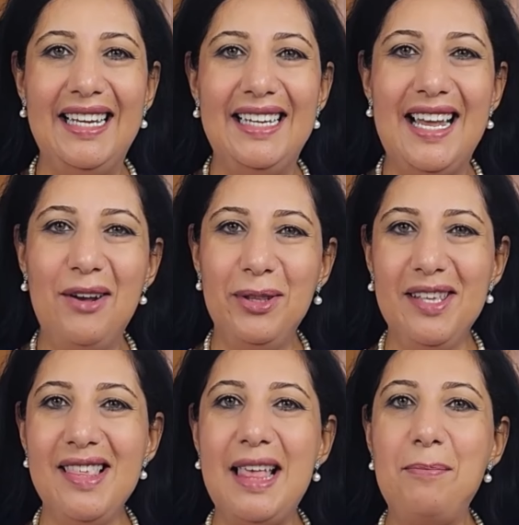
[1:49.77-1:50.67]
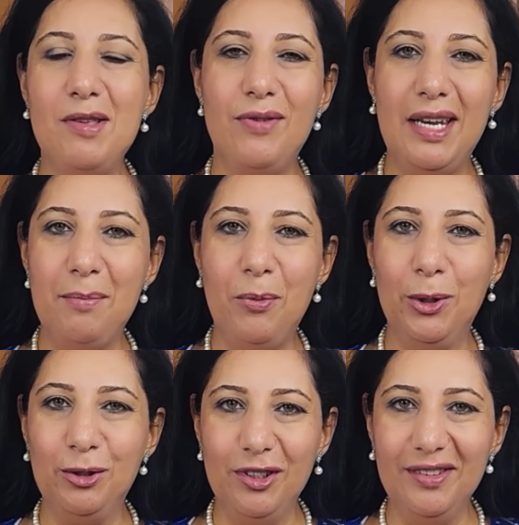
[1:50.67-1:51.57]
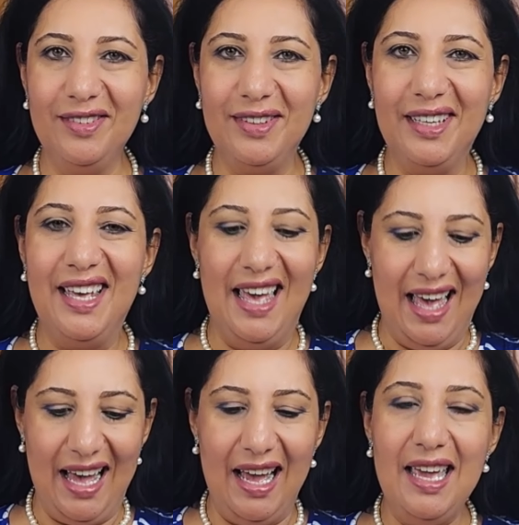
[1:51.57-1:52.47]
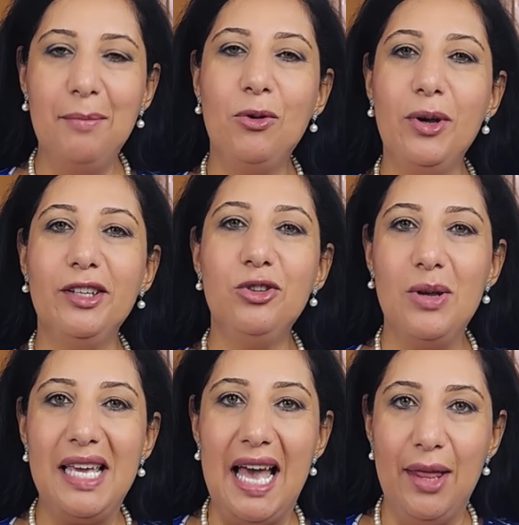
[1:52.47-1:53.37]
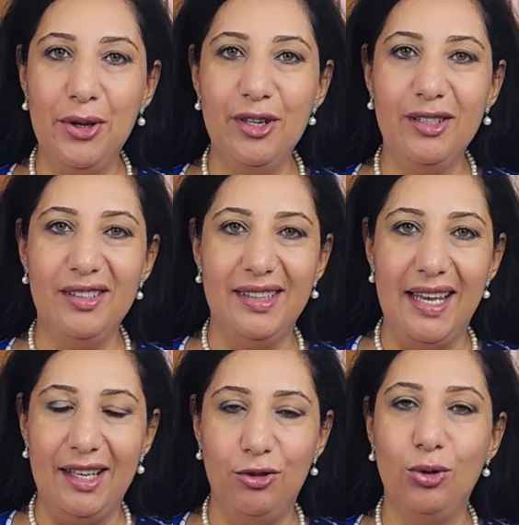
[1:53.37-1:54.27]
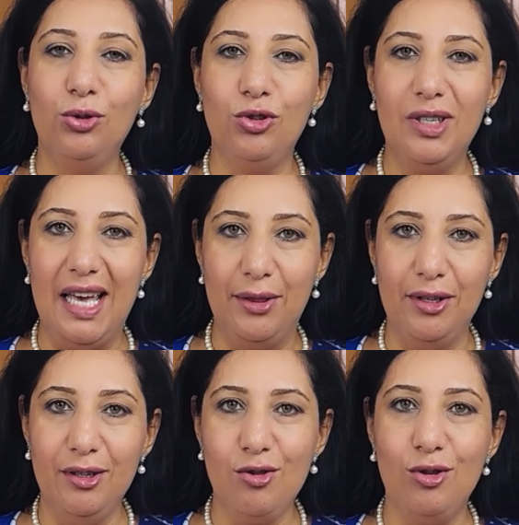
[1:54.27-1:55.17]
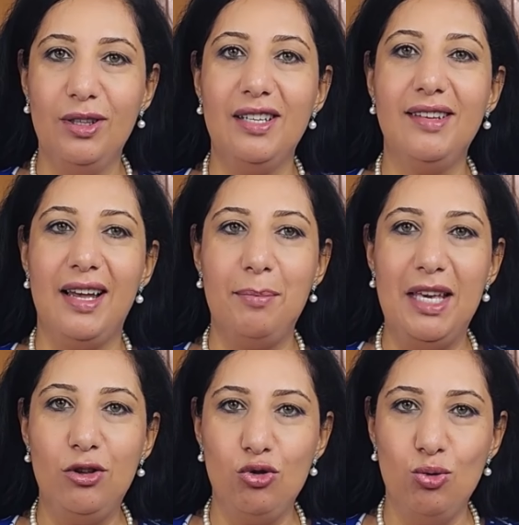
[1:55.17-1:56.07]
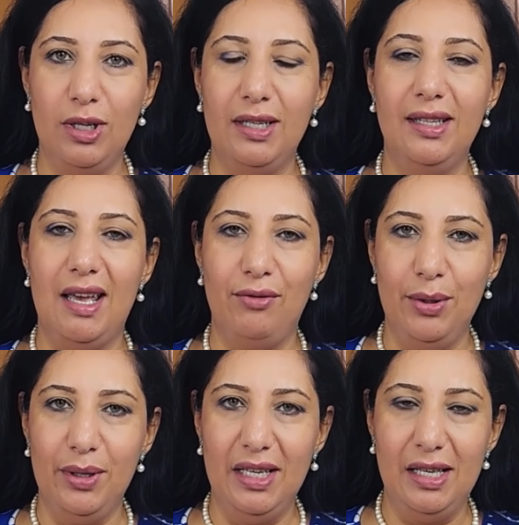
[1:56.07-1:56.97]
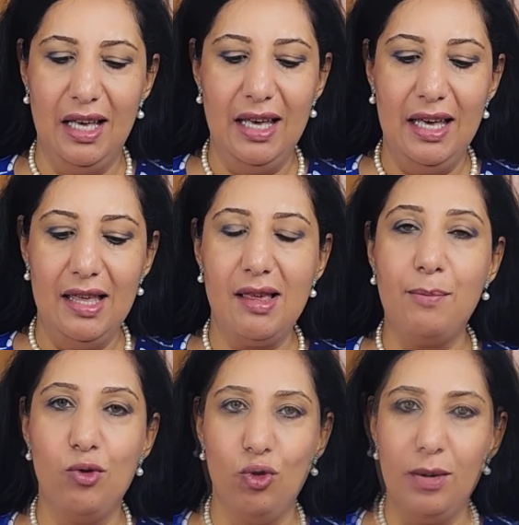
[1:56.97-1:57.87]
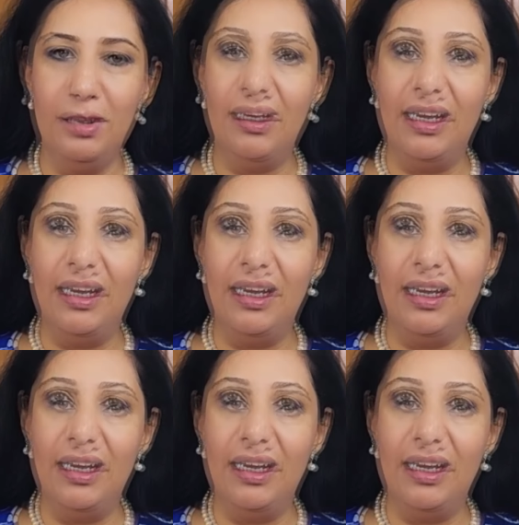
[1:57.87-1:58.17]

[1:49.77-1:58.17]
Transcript: Now this step is very important. I am going to gather the dough together so that I make sure that everything is absorbed.